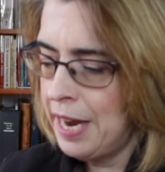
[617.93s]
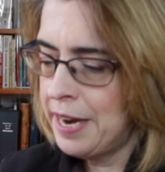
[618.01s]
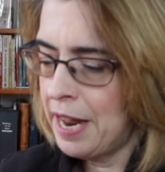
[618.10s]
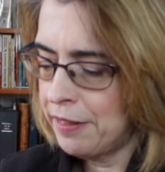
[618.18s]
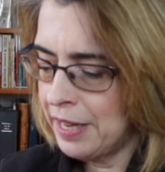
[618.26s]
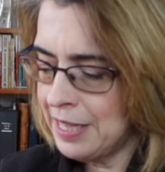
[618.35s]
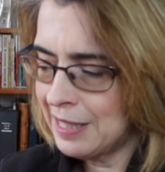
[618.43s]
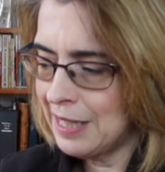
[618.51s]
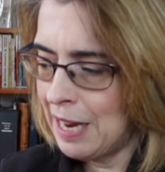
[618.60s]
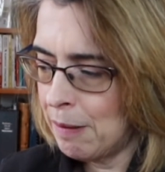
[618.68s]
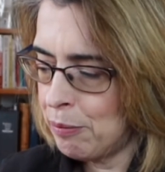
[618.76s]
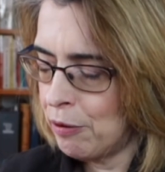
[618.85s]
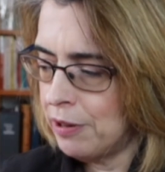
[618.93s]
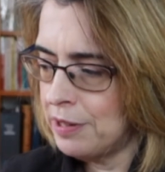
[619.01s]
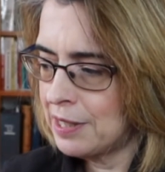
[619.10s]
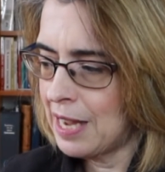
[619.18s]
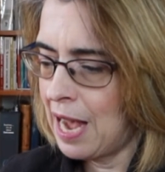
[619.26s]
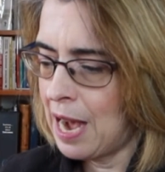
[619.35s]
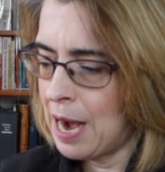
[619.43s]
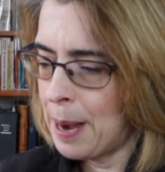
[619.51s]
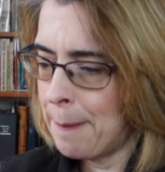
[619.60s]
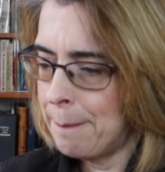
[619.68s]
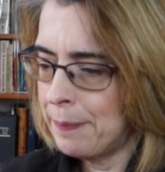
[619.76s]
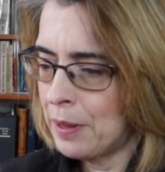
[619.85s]
Now, these labyrinths
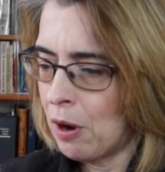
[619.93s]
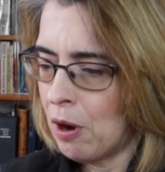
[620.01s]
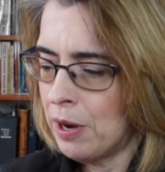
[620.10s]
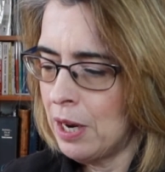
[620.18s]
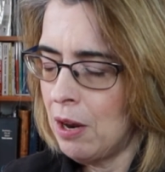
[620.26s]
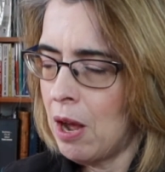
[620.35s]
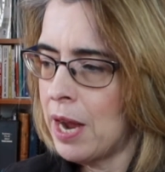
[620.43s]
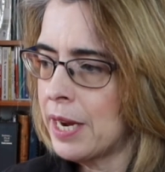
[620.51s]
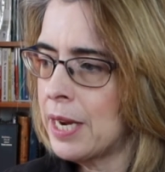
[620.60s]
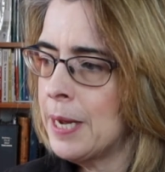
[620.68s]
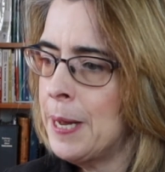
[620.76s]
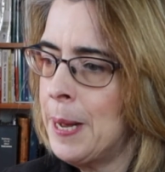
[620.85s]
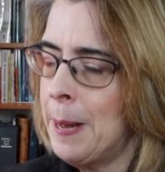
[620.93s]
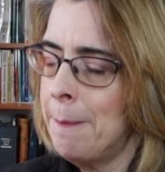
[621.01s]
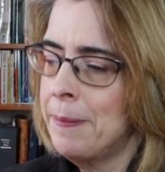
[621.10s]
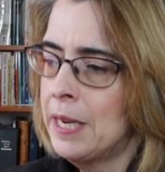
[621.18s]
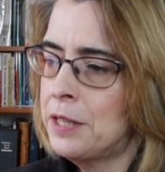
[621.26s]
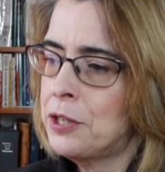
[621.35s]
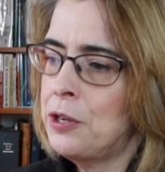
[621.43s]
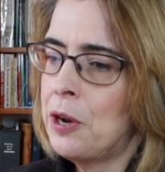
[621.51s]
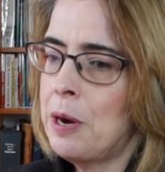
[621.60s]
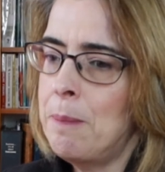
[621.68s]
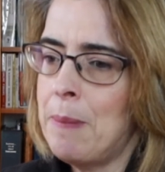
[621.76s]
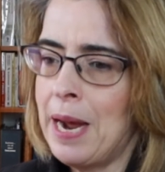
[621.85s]
are kind of like, it's
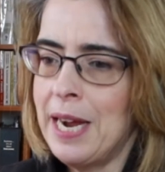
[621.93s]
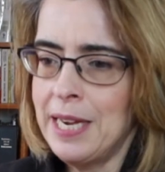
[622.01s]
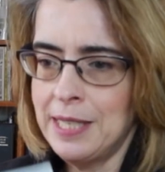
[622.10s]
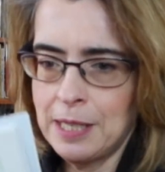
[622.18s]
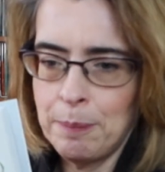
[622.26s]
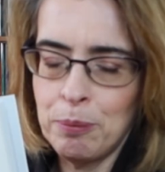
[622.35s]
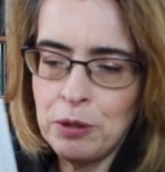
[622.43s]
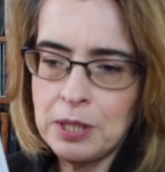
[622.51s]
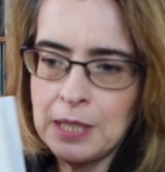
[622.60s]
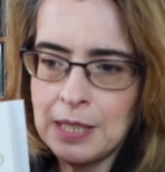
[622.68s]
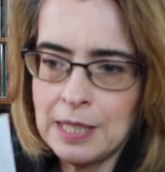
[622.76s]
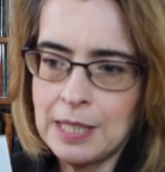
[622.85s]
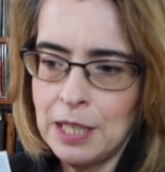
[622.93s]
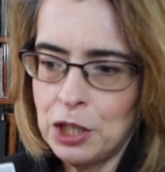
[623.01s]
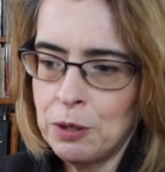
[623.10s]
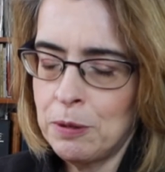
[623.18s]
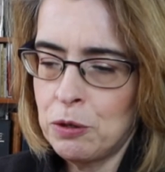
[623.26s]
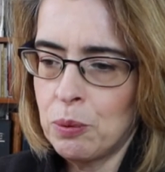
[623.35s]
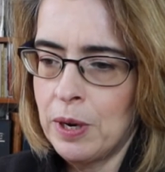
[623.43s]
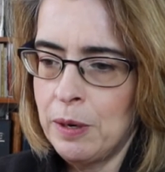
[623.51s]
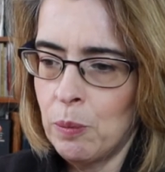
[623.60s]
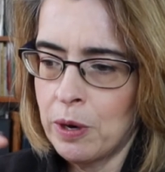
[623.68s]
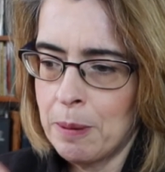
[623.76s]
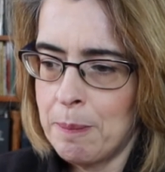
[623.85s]
not a maze. He puts a distinction
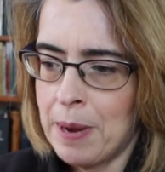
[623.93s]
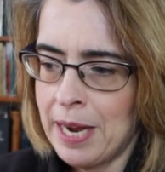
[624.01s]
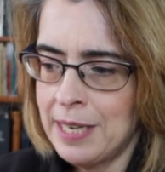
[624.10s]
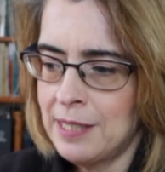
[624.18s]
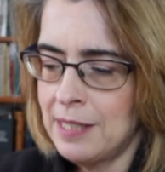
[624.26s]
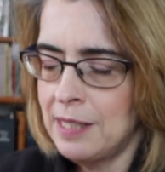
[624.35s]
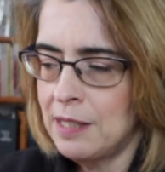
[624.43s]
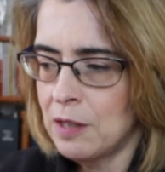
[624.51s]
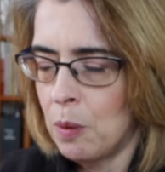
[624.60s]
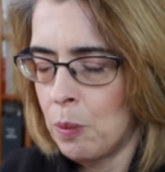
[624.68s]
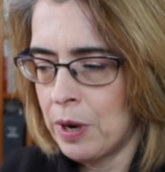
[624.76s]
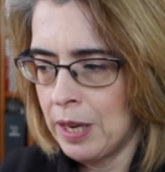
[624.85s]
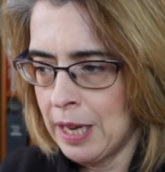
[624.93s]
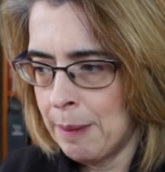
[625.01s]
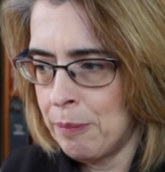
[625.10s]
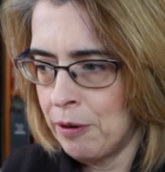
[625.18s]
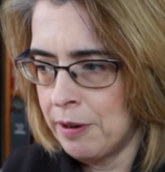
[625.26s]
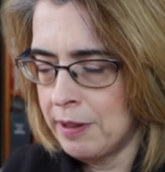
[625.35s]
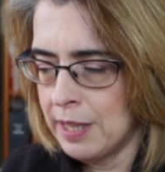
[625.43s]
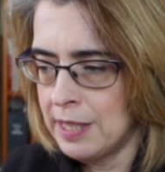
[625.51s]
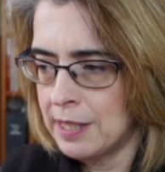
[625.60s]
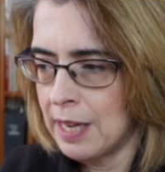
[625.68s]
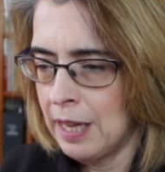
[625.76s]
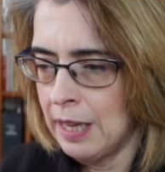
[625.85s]
between what a maze is and what a labyrinth
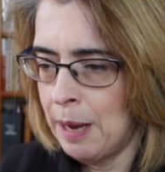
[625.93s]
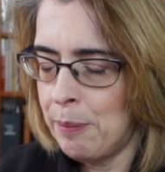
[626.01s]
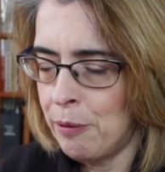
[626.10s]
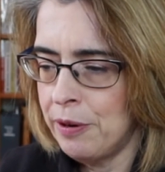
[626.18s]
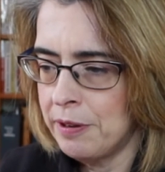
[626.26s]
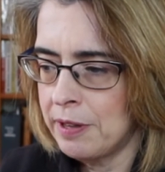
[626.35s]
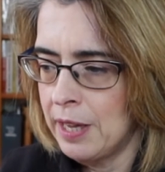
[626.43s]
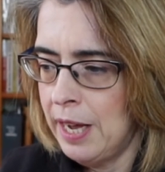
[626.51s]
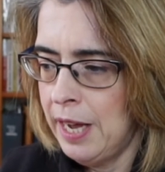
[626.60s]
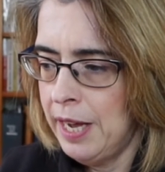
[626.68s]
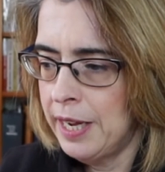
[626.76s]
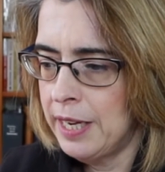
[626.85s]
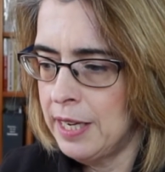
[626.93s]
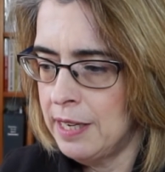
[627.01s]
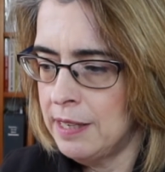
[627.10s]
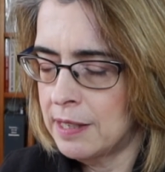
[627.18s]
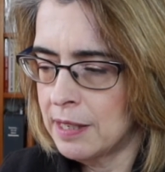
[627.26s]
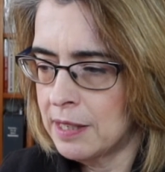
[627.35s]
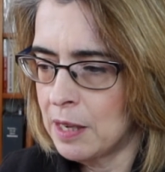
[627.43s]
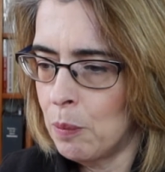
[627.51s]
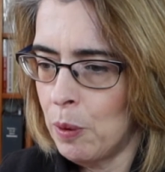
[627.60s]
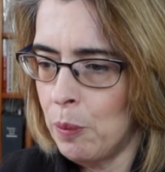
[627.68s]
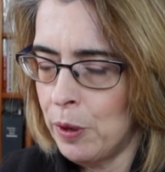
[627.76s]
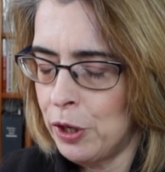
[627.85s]
is. A labyrinth is
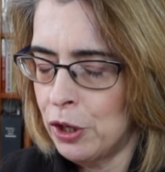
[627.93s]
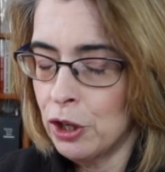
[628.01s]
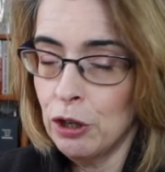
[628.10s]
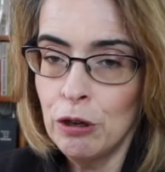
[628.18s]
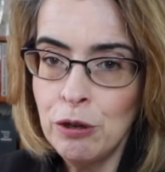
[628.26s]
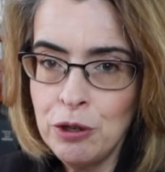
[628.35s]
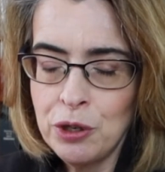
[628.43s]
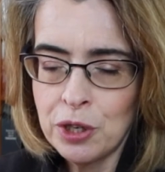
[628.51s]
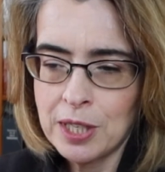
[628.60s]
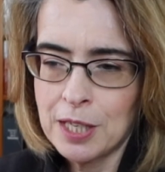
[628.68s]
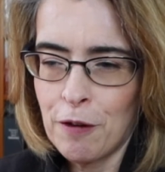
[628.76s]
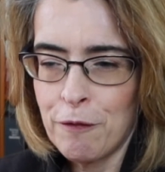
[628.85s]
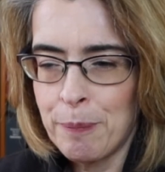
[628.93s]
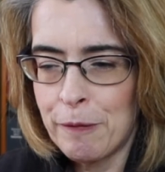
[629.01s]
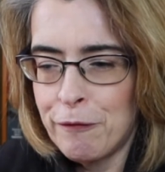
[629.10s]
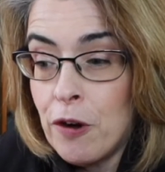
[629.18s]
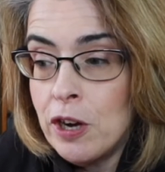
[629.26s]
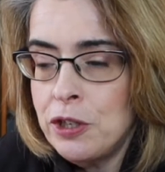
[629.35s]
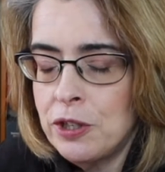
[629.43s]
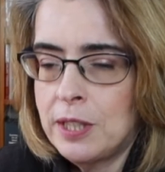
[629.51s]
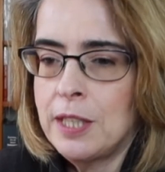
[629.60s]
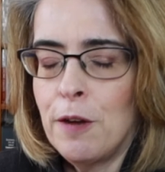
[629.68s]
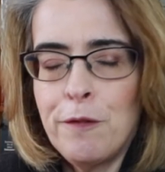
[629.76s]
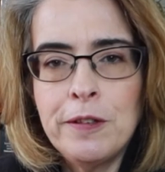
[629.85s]
somewhere where you could lose yourself but find
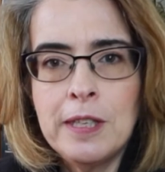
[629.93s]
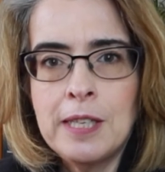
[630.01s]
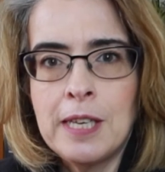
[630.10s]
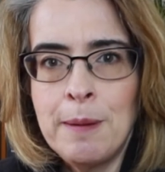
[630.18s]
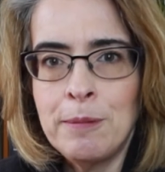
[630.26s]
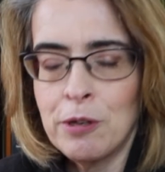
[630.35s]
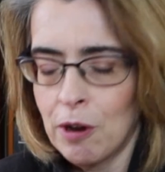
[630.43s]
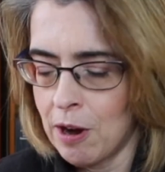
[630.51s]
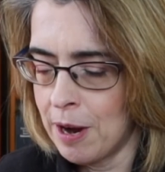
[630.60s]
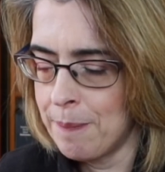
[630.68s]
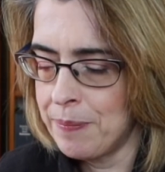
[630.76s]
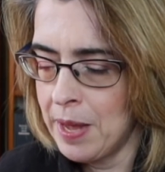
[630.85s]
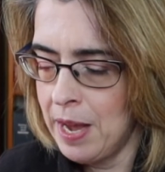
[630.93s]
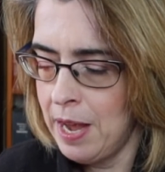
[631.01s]
yourself at the same time.